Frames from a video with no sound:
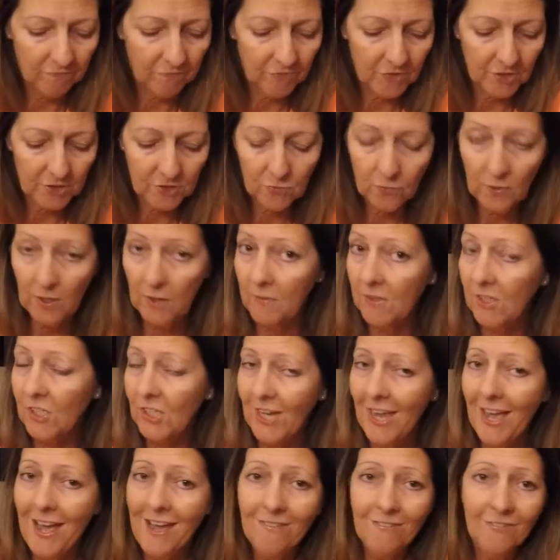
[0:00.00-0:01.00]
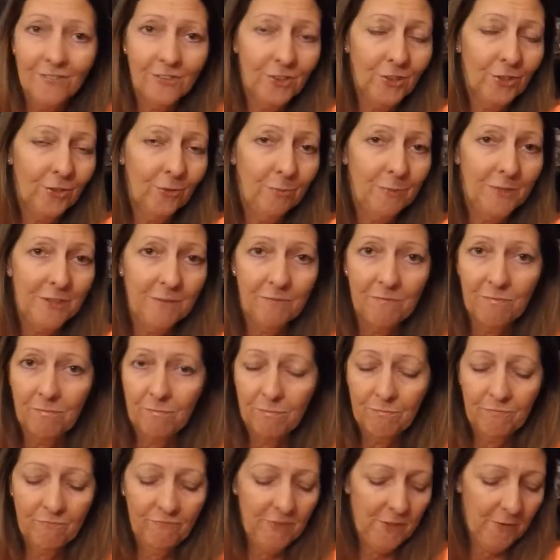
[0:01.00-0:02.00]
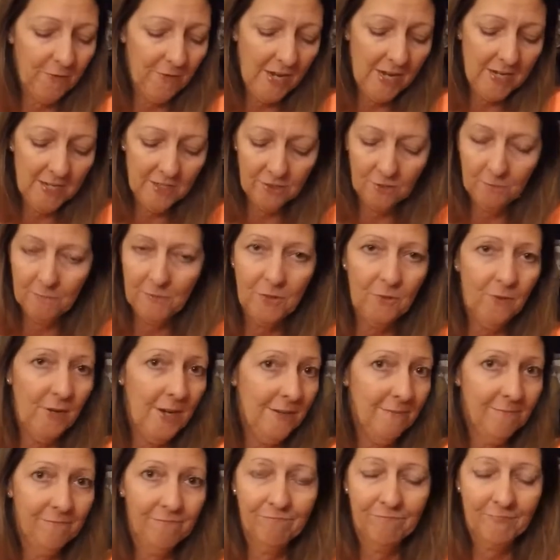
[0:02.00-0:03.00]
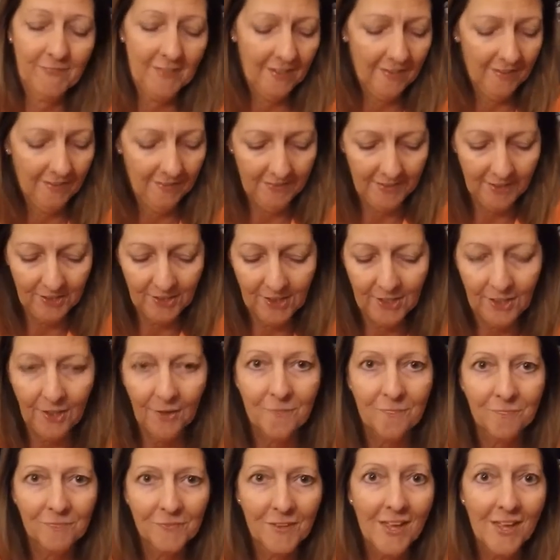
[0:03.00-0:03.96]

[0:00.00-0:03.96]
just wear what you have. You'll fit right in. You'll be great. There you go.